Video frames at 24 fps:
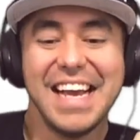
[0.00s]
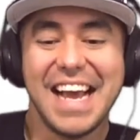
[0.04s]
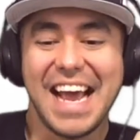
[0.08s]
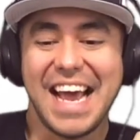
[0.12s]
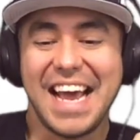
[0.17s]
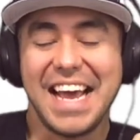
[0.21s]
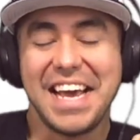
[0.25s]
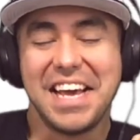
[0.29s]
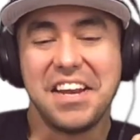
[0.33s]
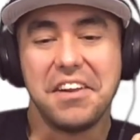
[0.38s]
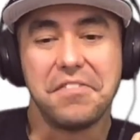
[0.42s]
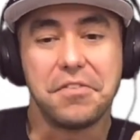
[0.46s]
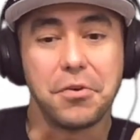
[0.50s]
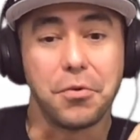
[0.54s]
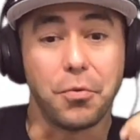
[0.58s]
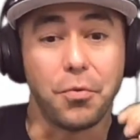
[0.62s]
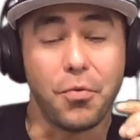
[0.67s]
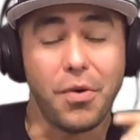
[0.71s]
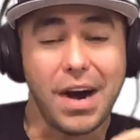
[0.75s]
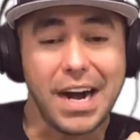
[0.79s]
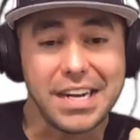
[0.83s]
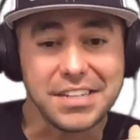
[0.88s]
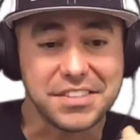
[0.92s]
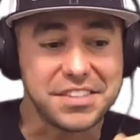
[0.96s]
and if you're
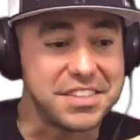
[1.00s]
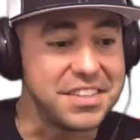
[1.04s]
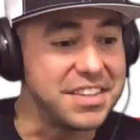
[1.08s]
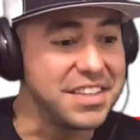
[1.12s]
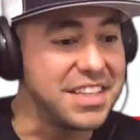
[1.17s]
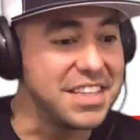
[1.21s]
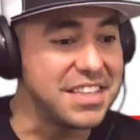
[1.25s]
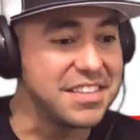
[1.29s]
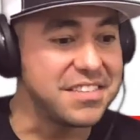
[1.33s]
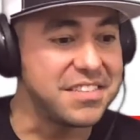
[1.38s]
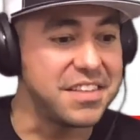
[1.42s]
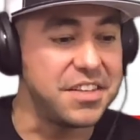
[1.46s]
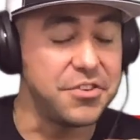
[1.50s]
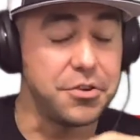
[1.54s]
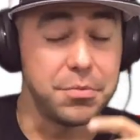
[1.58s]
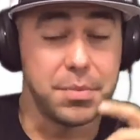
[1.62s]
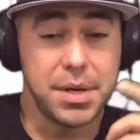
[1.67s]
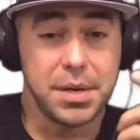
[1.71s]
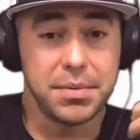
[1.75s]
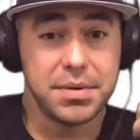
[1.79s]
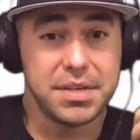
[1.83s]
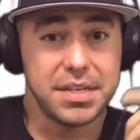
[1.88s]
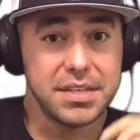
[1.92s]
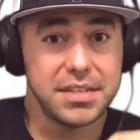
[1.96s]
watching this, then you'll
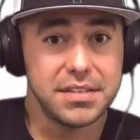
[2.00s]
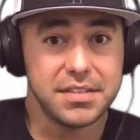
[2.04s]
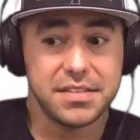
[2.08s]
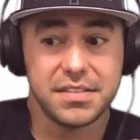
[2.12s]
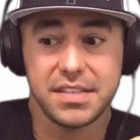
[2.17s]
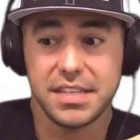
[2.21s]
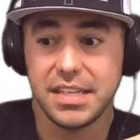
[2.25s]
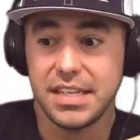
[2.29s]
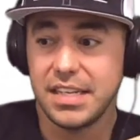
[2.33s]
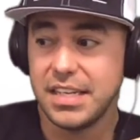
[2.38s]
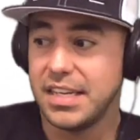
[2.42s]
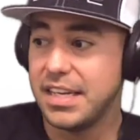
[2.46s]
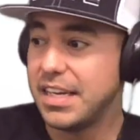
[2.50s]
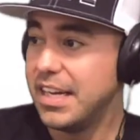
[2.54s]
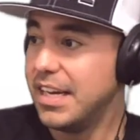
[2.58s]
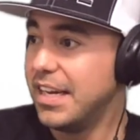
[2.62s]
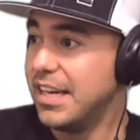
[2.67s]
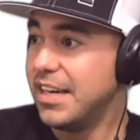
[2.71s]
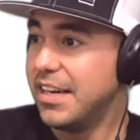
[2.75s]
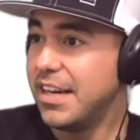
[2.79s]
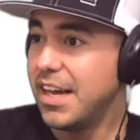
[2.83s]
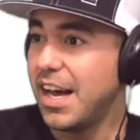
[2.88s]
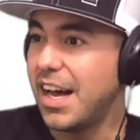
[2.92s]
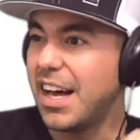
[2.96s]
be able to see
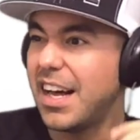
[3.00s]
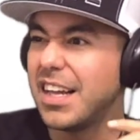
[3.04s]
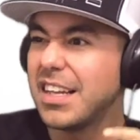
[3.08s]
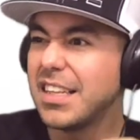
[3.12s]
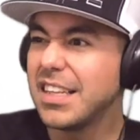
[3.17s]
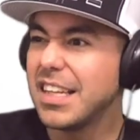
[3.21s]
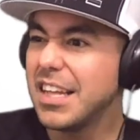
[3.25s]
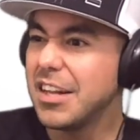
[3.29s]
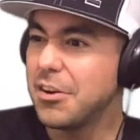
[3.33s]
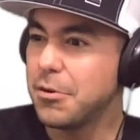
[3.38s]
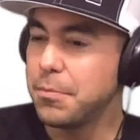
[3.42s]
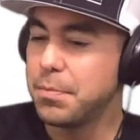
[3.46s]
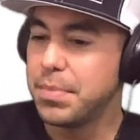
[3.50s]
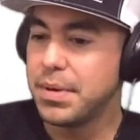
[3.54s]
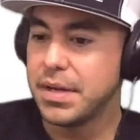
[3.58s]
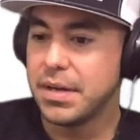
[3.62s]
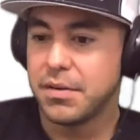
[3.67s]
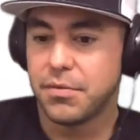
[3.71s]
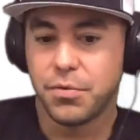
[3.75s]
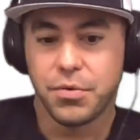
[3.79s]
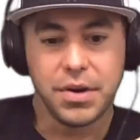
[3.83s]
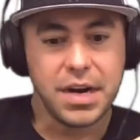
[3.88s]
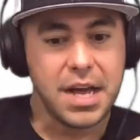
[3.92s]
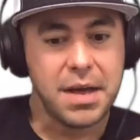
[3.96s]
a little
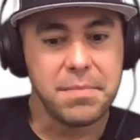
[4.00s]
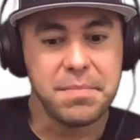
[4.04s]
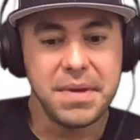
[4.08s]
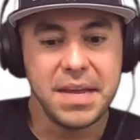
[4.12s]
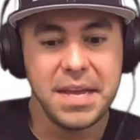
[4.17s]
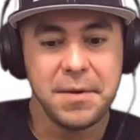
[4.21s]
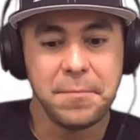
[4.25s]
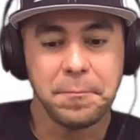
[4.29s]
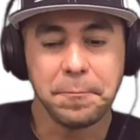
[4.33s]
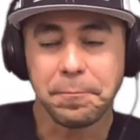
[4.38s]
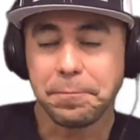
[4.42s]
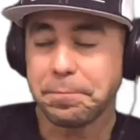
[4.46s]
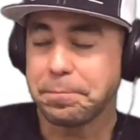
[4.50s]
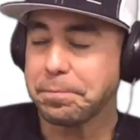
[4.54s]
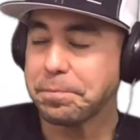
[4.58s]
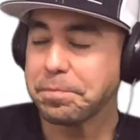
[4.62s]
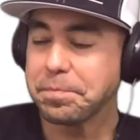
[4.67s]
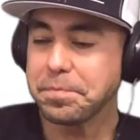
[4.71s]
bit of what I mean.